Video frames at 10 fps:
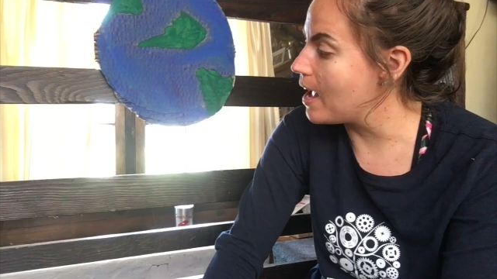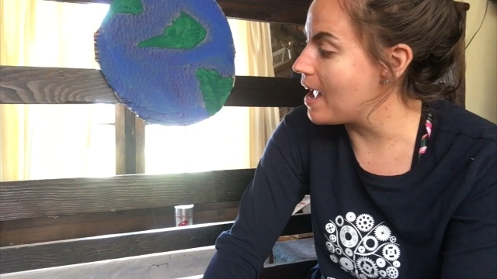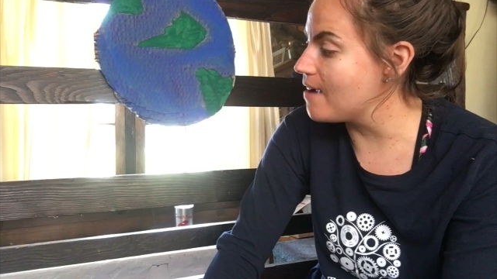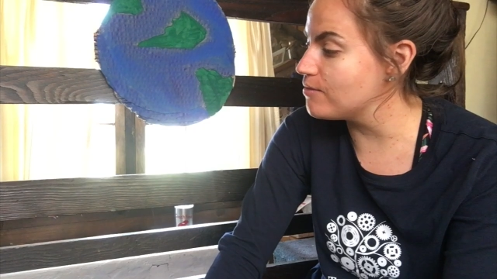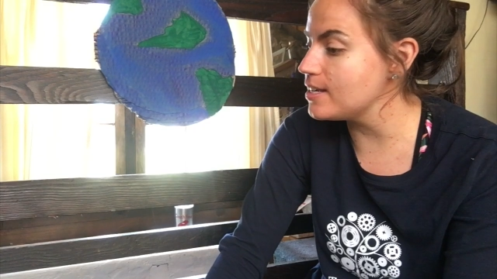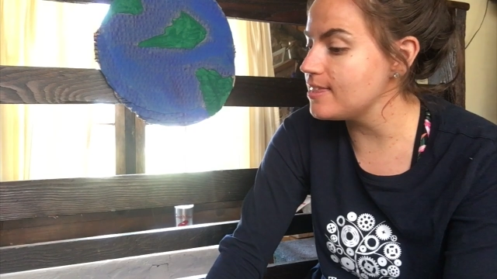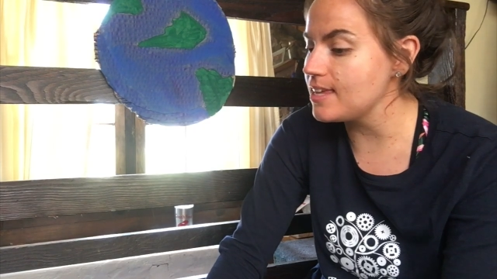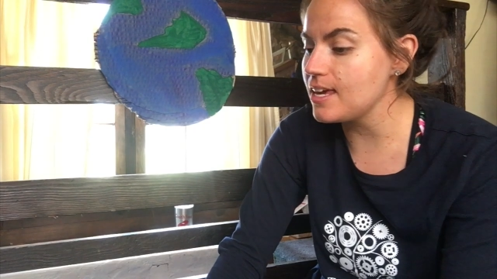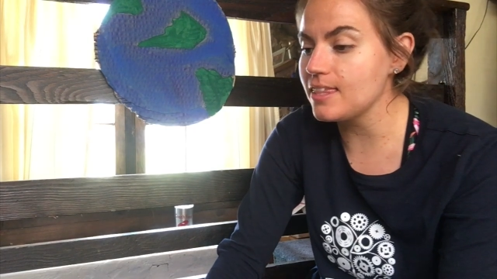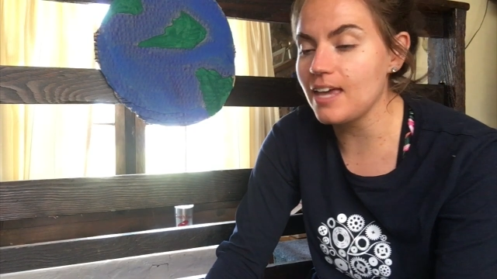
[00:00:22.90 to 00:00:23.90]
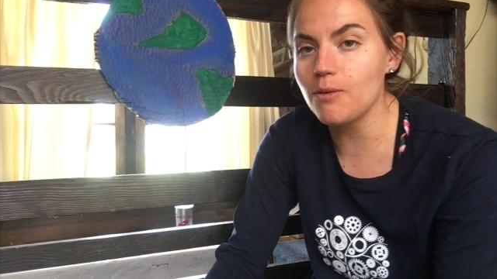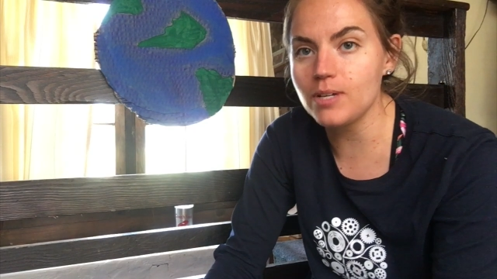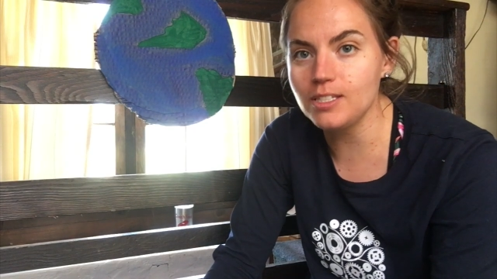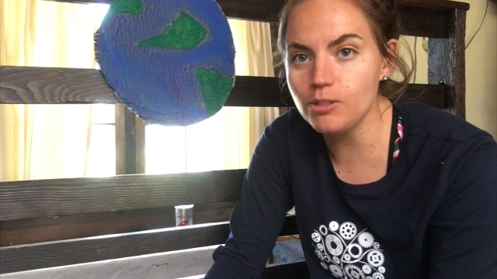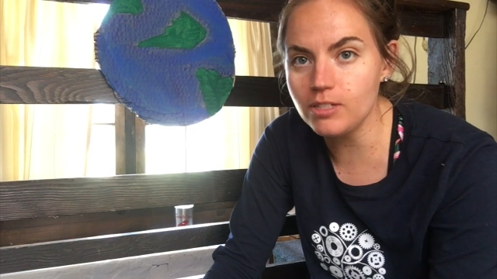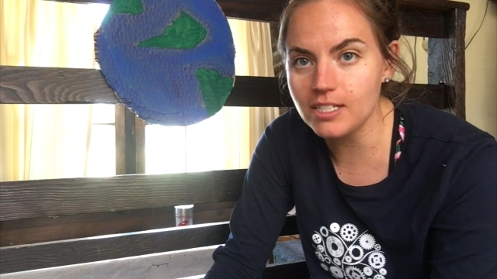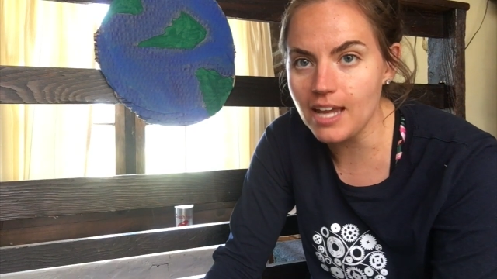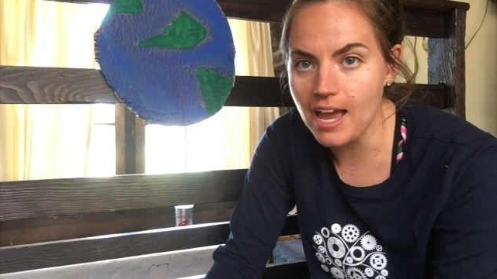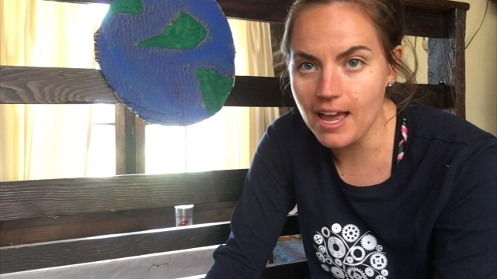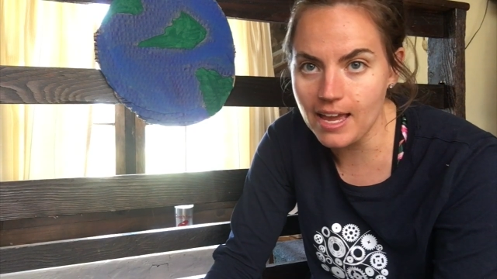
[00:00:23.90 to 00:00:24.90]
Everything that we do
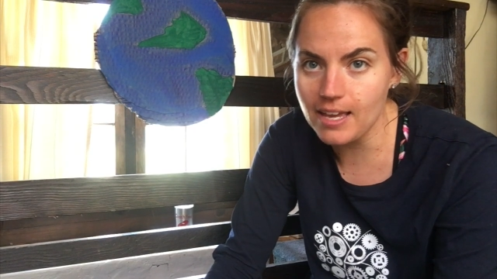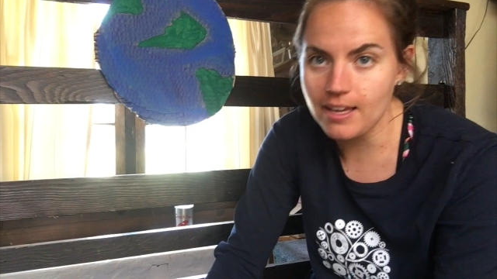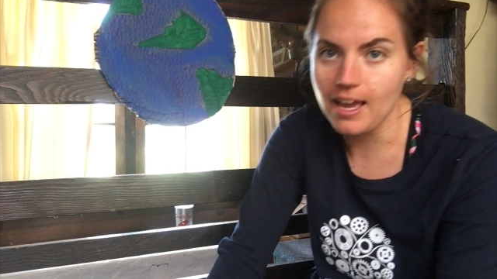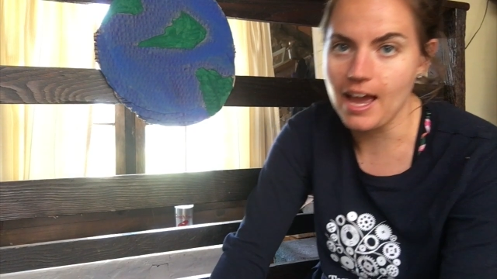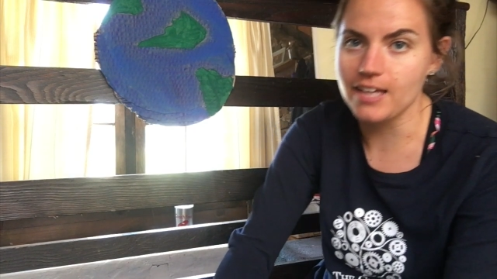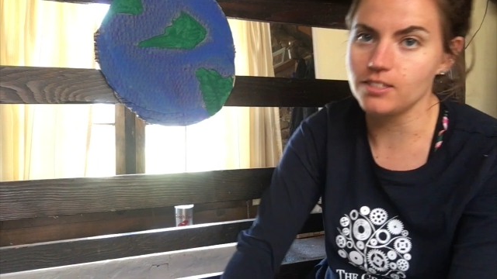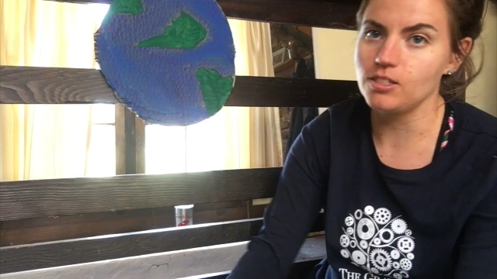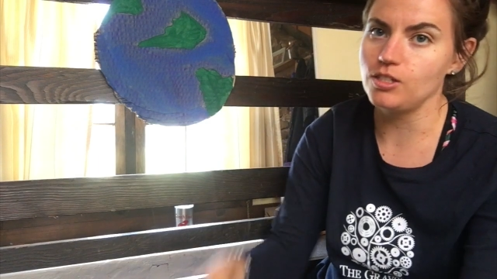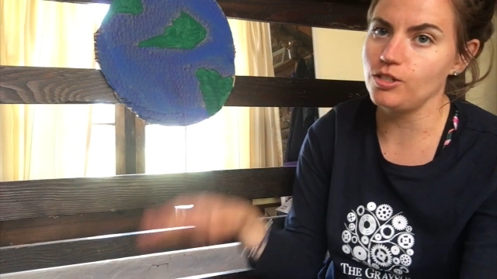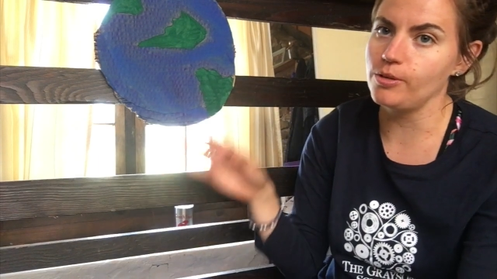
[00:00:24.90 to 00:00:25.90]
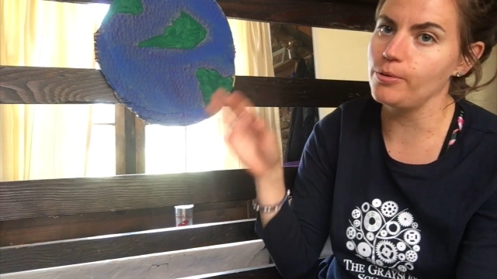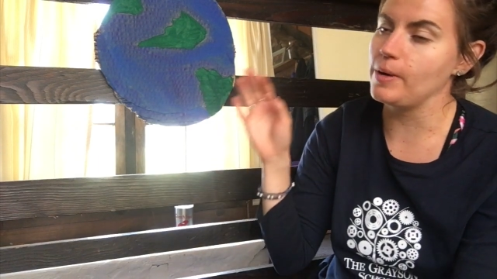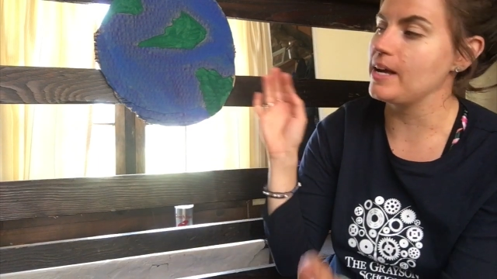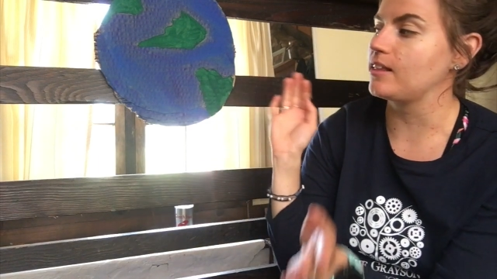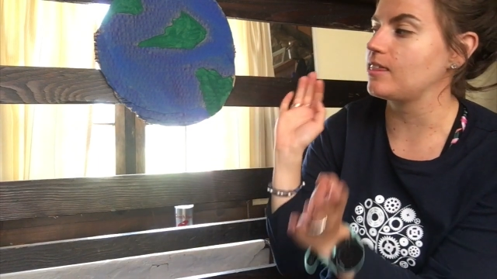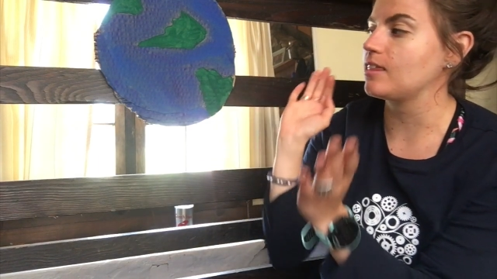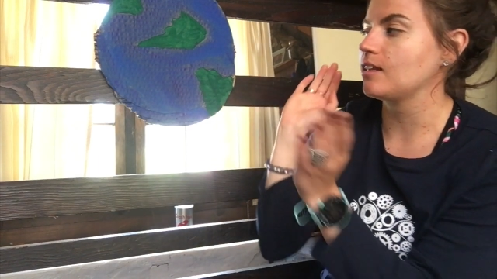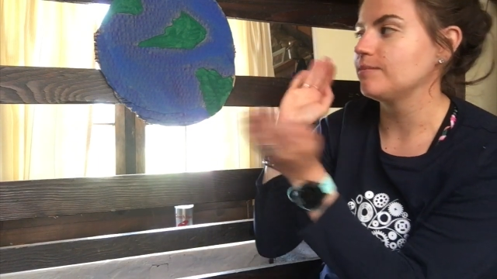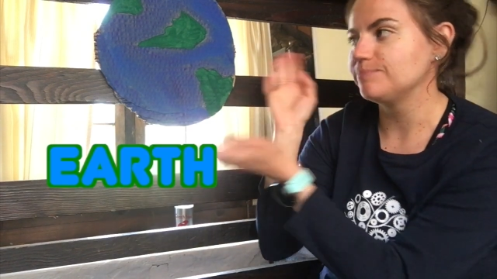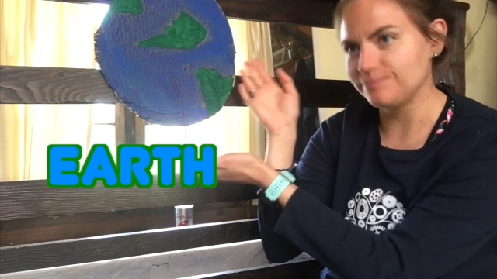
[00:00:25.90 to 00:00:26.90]
today has to do with
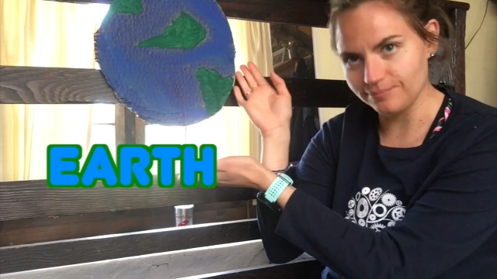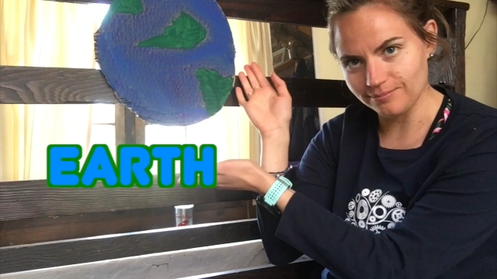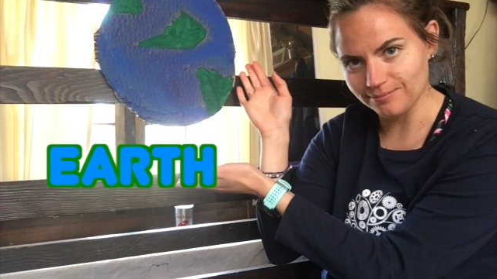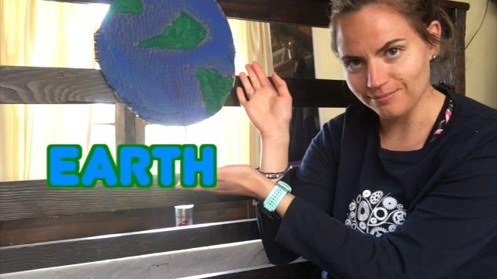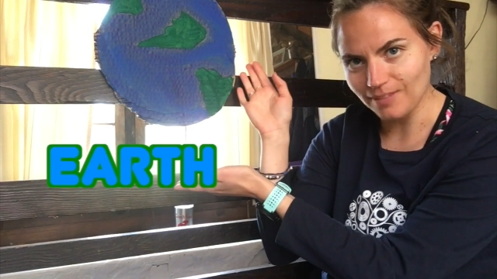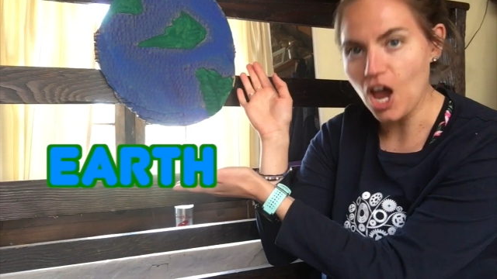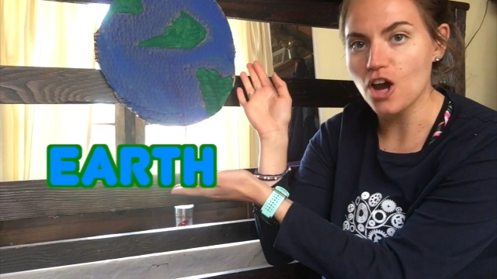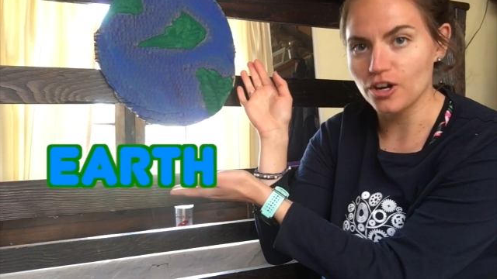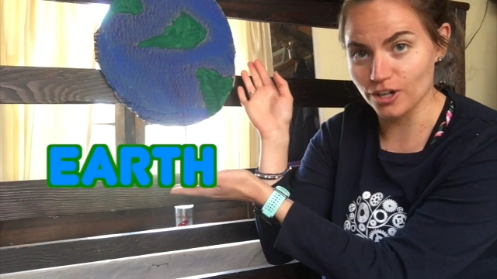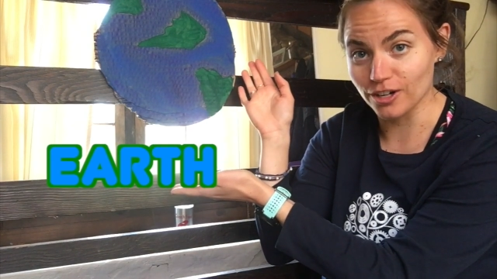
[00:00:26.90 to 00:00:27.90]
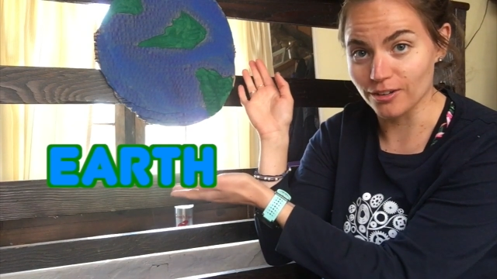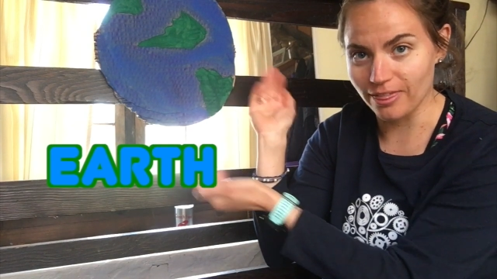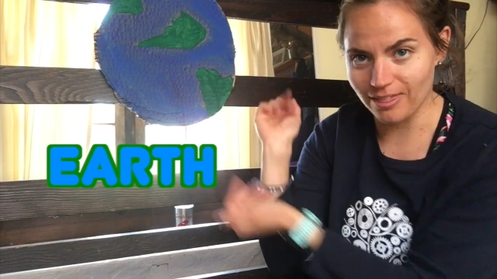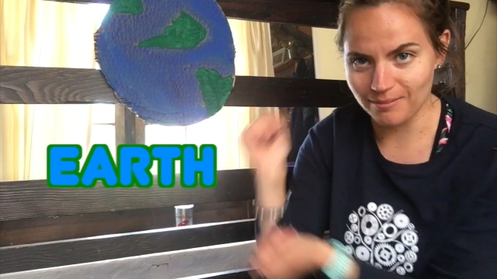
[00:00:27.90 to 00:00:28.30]
Earth.